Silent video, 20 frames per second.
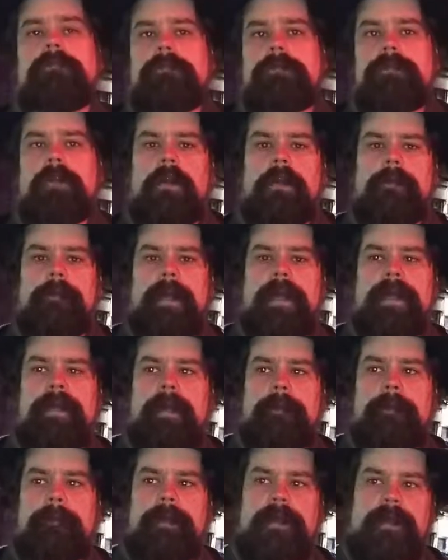dark
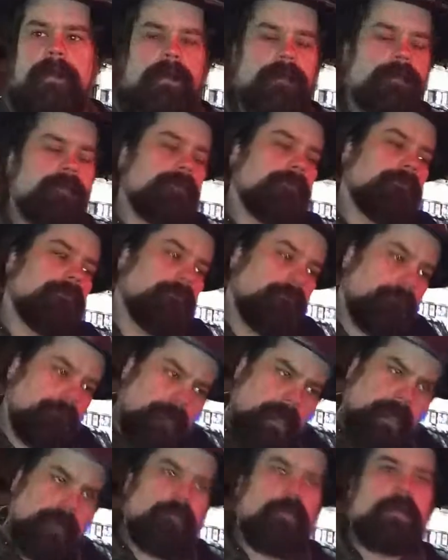makeup because
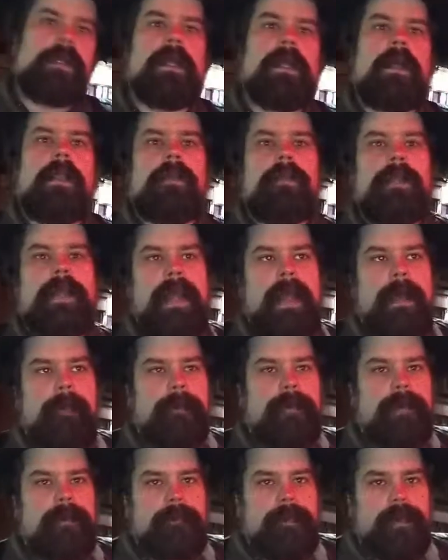that's what color they
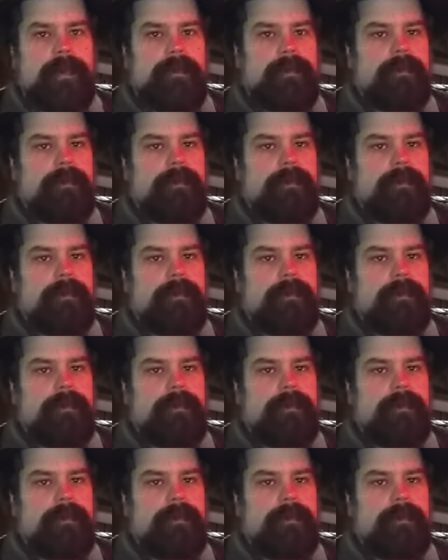happen to be.